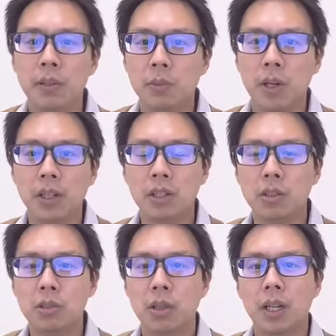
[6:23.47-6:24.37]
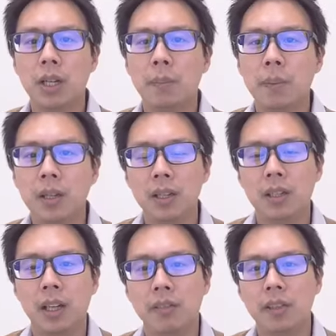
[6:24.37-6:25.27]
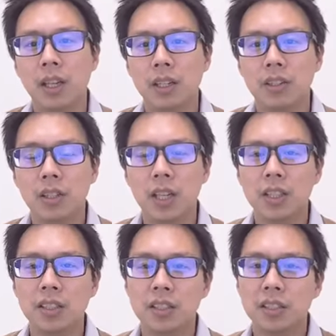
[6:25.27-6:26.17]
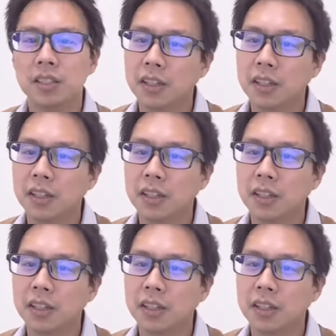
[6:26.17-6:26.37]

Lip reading: wanting to try cupping and haven't had a chance,